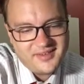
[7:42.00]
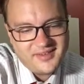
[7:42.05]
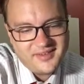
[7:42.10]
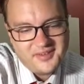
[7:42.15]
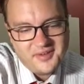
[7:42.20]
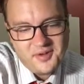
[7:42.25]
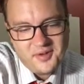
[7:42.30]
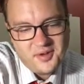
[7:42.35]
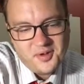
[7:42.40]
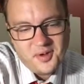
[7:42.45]

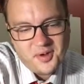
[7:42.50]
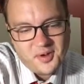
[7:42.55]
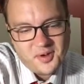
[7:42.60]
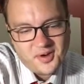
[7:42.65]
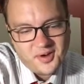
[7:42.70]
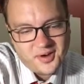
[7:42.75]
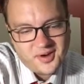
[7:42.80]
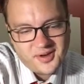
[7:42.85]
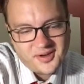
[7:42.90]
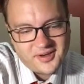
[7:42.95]
New
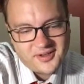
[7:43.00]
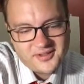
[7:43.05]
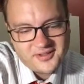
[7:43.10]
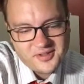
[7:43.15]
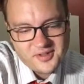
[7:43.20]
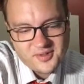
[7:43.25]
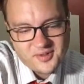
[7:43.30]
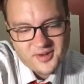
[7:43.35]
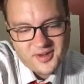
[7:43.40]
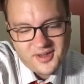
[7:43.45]
York,
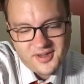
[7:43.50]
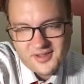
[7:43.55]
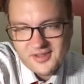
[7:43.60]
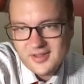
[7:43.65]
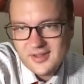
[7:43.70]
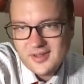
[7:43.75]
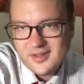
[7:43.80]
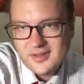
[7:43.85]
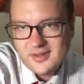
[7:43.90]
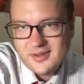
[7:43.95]

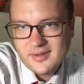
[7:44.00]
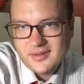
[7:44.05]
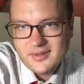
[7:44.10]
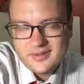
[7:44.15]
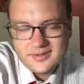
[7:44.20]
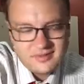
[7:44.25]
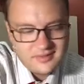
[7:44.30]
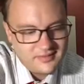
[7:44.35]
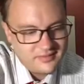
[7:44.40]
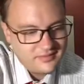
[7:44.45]
Toronto,
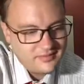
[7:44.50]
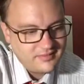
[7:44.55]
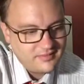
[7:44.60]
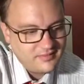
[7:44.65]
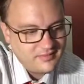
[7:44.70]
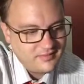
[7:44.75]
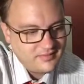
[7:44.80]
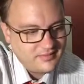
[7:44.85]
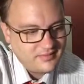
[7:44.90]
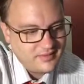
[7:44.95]

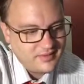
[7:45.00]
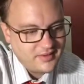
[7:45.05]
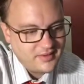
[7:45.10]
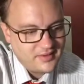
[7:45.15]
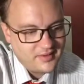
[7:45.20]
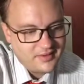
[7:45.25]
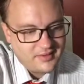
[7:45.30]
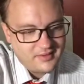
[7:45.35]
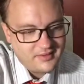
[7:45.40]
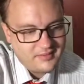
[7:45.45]

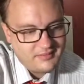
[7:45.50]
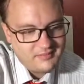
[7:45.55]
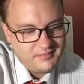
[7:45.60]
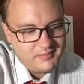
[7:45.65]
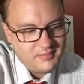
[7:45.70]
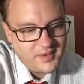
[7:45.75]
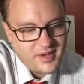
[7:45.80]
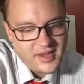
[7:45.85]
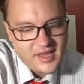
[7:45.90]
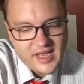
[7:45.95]

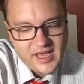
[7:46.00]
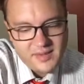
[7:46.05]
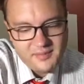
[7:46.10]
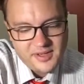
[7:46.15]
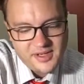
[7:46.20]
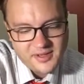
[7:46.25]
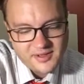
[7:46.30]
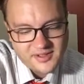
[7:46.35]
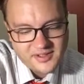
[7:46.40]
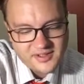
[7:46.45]

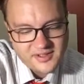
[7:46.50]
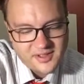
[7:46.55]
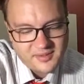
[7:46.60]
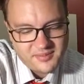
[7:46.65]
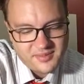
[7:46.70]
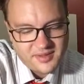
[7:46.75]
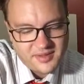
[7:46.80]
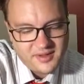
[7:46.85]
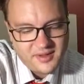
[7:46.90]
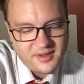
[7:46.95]
Miami or
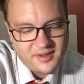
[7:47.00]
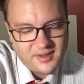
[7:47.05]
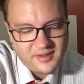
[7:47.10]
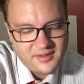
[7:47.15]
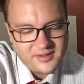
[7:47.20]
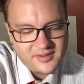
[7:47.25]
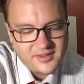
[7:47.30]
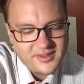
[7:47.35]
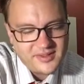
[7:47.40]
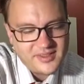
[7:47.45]
something.
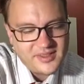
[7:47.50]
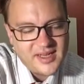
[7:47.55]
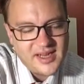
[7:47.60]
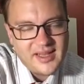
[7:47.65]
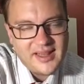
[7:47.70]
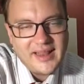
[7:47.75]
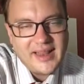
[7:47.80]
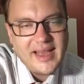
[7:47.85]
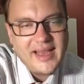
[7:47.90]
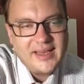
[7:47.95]
It's
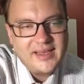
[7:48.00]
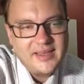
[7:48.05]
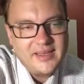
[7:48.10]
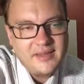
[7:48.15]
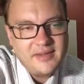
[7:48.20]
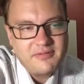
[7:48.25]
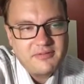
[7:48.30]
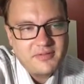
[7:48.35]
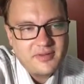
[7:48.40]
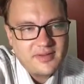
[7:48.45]
not that
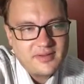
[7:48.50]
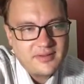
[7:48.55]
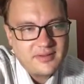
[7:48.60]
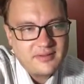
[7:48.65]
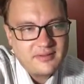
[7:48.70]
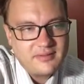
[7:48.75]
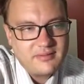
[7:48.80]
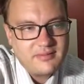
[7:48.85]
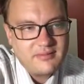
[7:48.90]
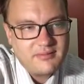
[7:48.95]
different
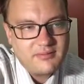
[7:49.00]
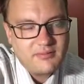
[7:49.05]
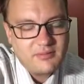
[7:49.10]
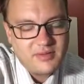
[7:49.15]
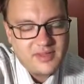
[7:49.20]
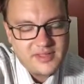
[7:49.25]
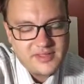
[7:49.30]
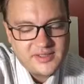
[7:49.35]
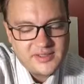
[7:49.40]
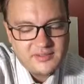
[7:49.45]

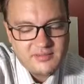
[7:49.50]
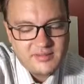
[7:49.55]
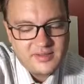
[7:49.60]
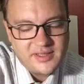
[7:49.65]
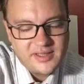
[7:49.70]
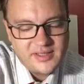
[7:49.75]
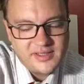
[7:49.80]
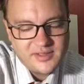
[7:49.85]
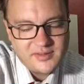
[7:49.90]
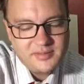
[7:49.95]
place to
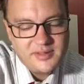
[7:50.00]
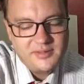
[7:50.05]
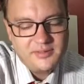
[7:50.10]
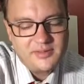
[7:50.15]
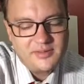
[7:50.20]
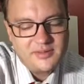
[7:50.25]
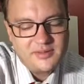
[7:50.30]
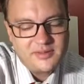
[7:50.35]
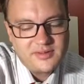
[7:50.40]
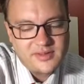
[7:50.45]
place.
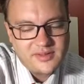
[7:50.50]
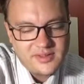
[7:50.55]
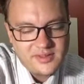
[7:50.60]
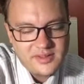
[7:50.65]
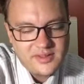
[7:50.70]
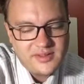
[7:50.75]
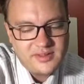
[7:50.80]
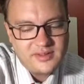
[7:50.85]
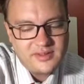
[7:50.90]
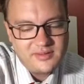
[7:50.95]
People
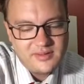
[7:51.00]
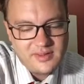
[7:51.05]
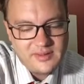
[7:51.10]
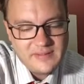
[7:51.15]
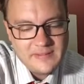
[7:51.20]
still